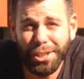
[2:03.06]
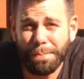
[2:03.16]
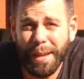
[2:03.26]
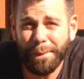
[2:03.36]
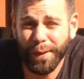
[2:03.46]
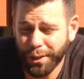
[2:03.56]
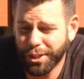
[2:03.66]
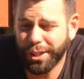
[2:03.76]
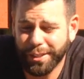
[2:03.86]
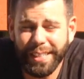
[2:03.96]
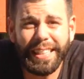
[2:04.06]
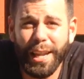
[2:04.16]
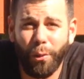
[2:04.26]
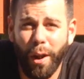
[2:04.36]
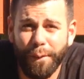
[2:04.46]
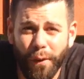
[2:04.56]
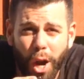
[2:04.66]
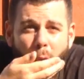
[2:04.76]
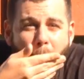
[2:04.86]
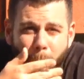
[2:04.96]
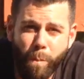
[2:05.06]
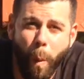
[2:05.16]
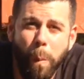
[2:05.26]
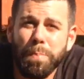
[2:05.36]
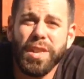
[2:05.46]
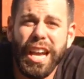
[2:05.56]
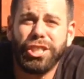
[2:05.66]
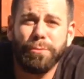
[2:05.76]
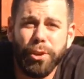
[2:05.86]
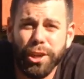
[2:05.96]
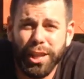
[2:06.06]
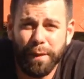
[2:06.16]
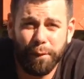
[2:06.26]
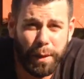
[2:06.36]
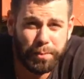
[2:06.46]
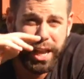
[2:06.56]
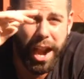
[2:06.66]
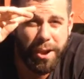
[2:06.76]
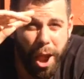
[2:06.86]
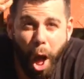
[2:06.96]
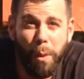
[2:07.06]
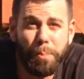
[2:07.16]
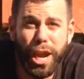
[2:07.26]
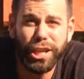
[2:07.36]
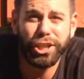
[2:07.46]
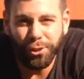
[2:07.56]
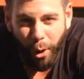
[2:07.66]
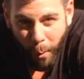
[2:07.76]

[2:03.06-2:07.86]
Dutch midfielder Leroy Fer. Catch you beauties on the flip side. Peace!